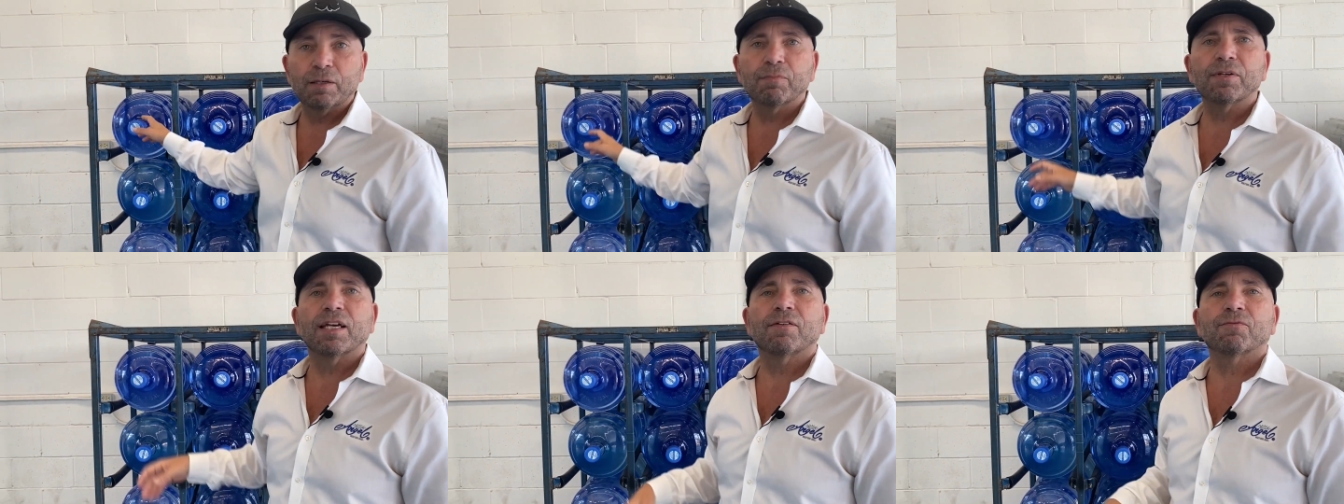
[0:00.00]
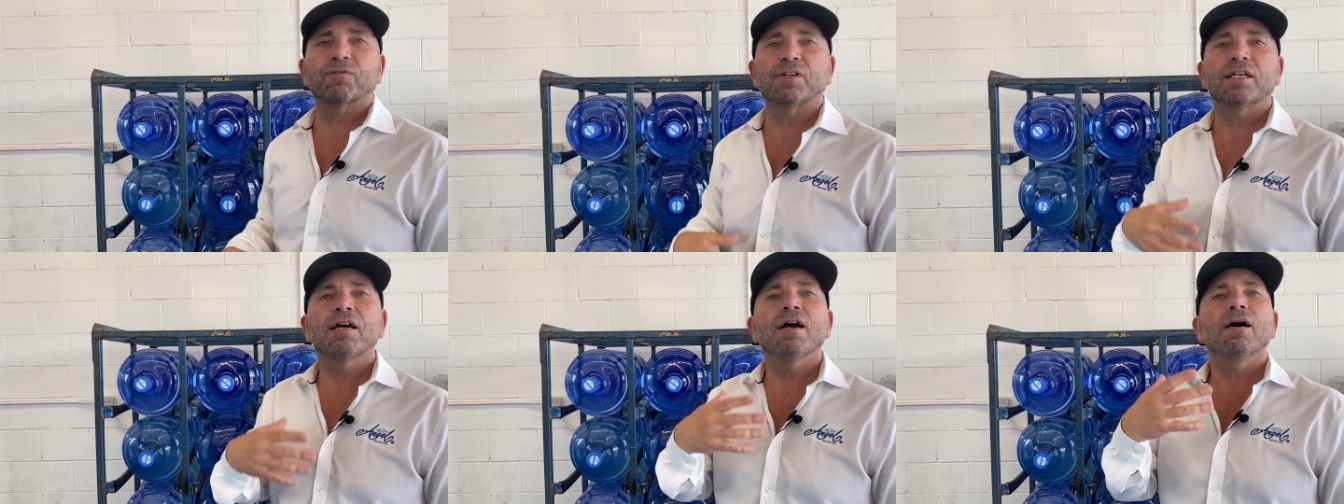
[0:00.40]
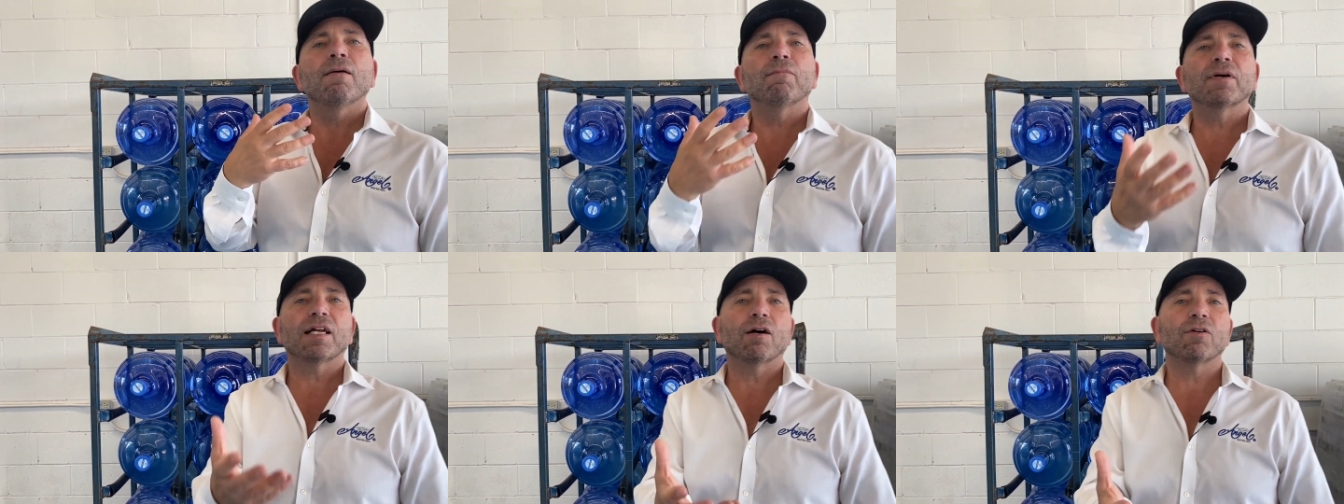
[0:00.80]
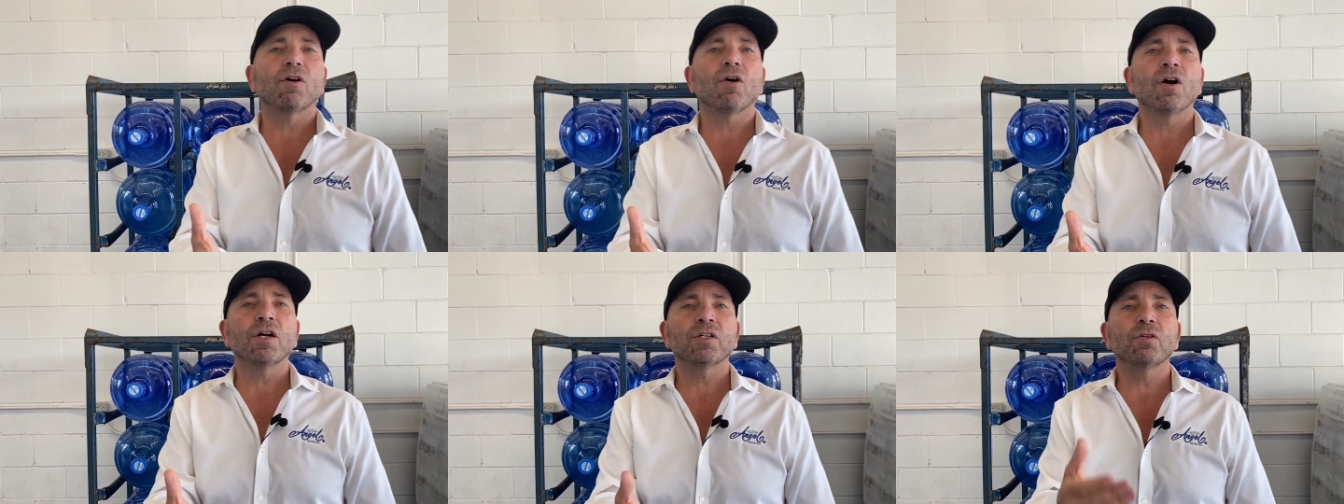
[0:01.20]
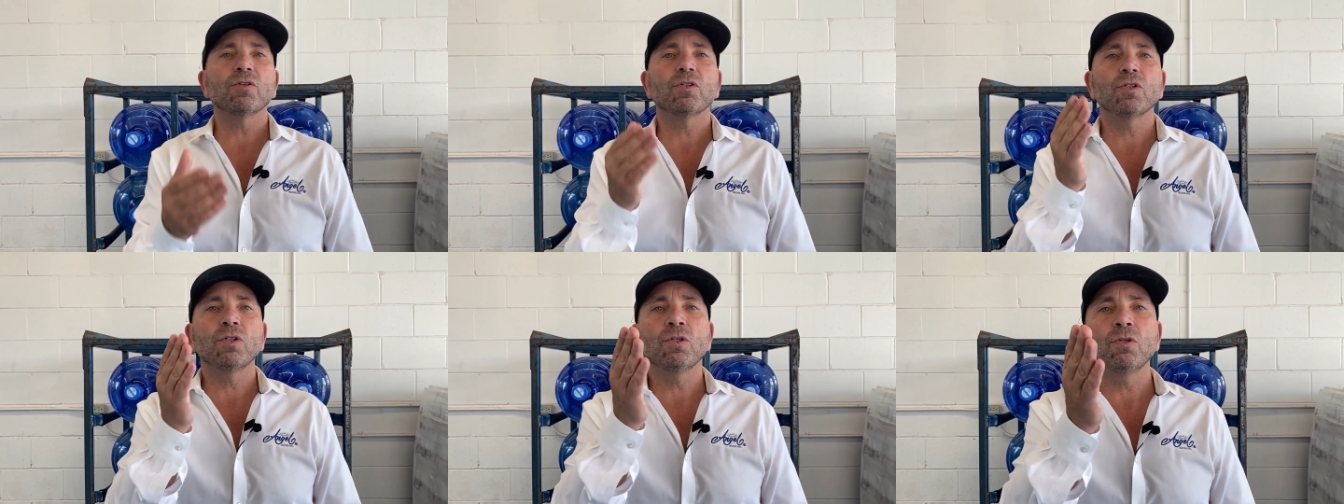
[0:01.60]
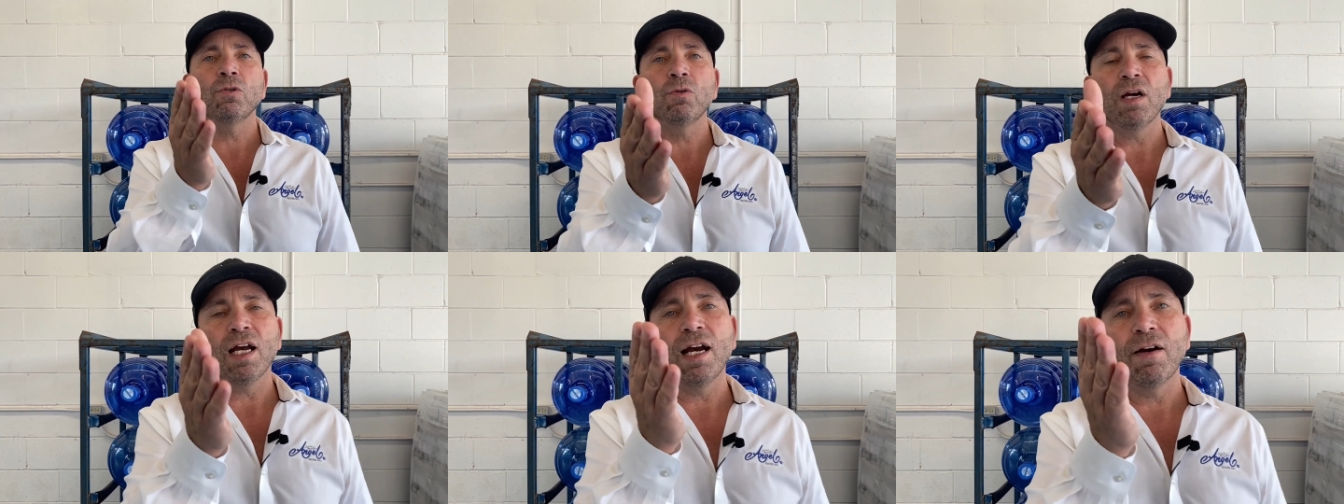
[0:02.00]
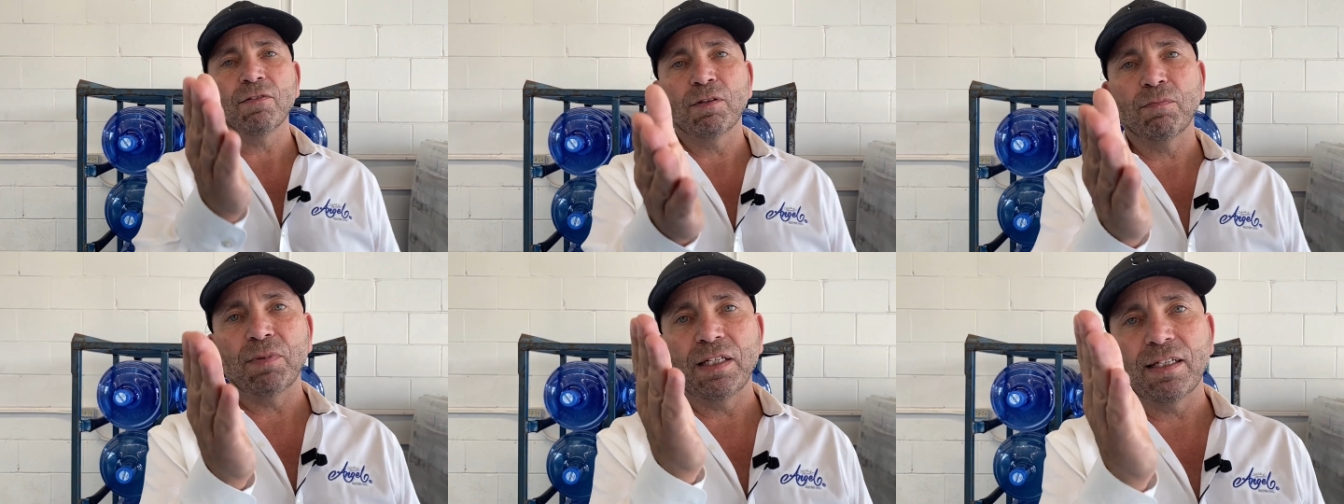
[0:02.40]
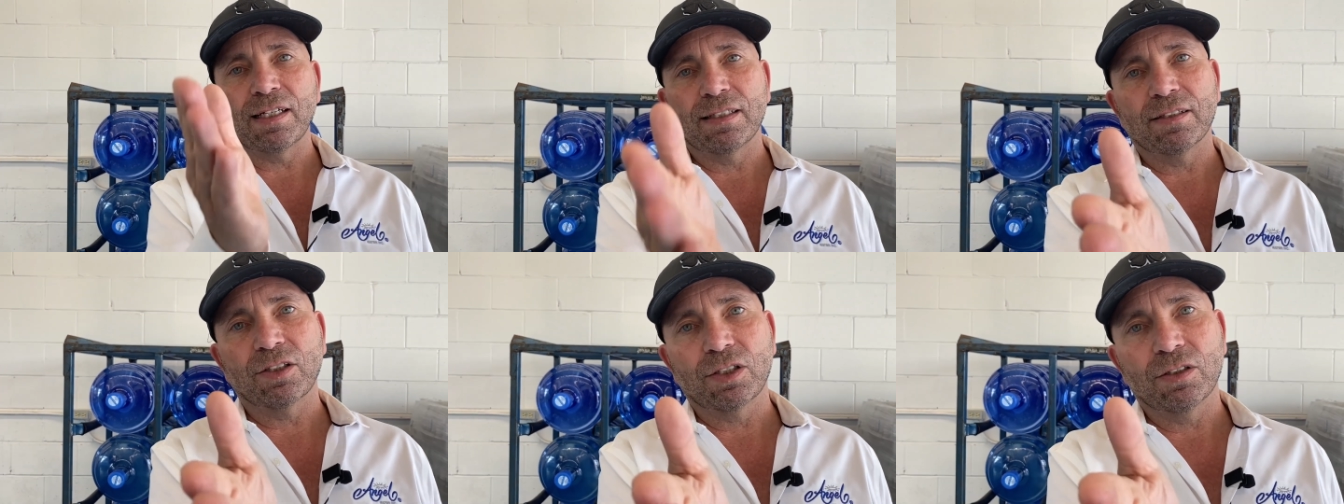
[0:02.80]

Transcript: P A free. But I would argue you have to be in